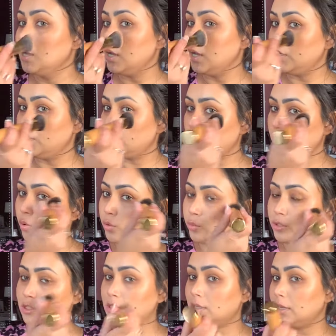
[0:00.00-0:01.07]
and you can
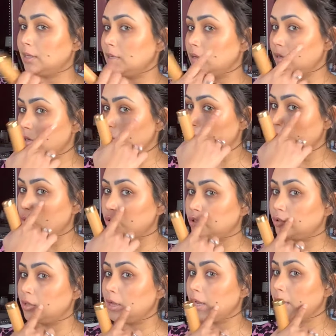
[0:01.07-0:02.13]
always like go to
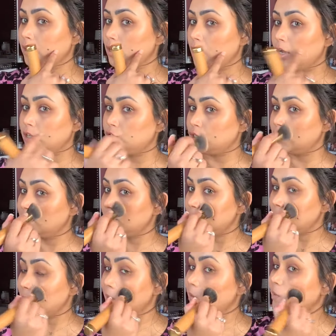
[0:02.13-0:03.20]
the edges
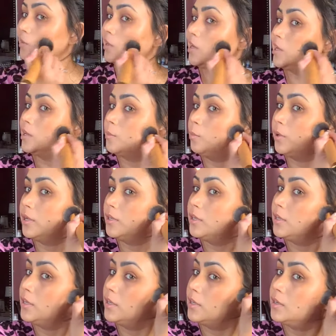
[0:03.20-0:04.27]
and kind of blend
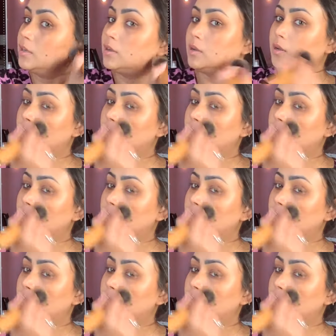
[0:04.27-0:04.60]
it in,